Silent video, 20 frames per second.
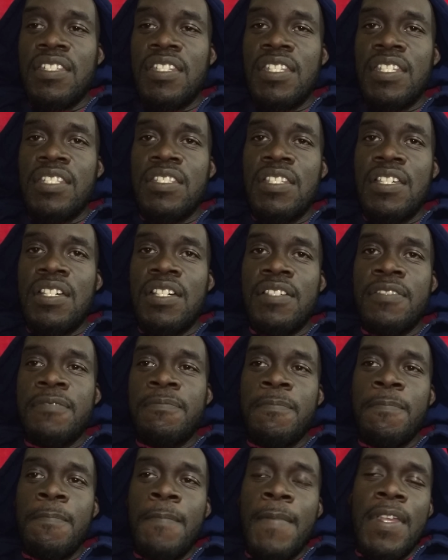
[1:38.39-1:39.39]

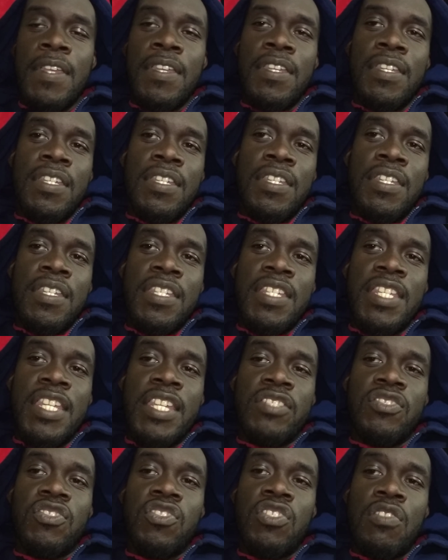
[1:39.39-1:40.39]

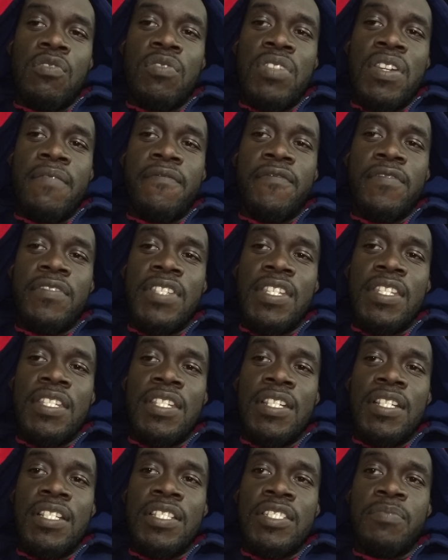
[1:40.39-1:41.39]
hadn't showed up for
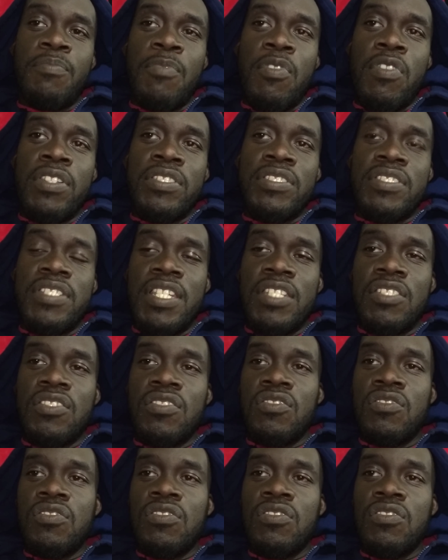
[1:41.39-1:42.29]
that sparring session.